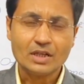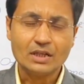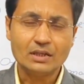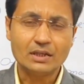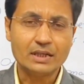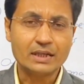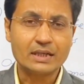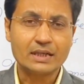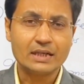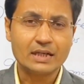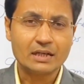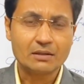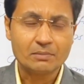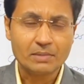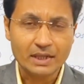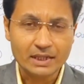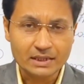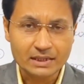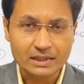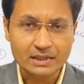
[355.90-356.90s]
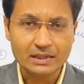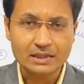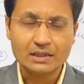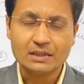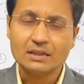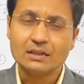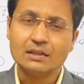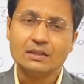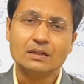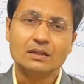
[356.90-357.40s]
declared by the
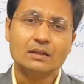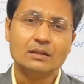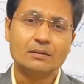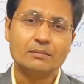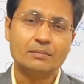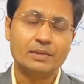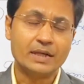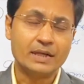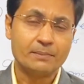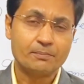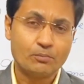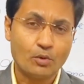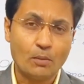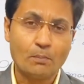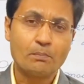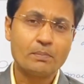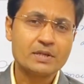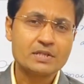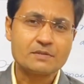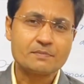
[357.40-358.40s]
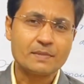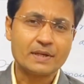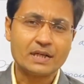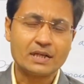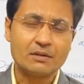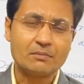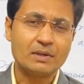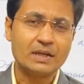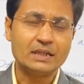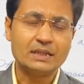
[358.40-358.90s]
very pompous
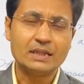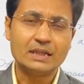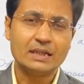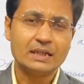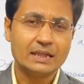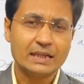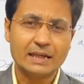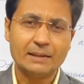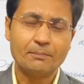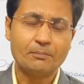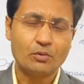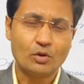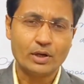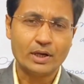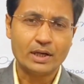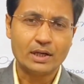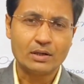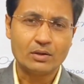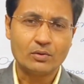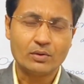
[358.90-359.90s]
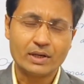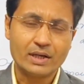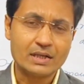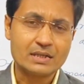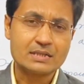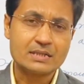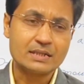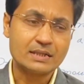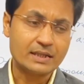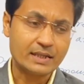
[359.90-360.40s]
manner by the employer.
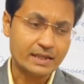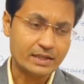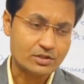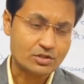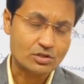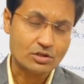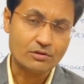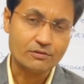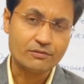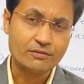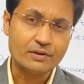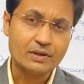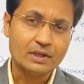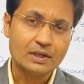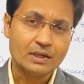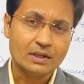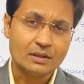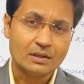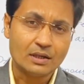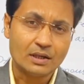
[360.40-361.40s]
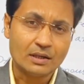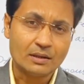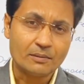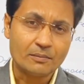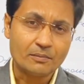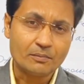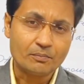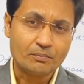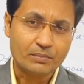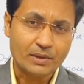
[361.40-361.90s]
Whereas in case of
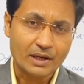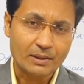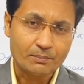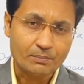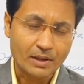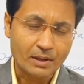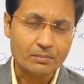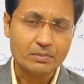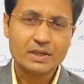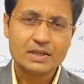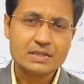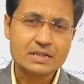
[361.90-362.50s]
public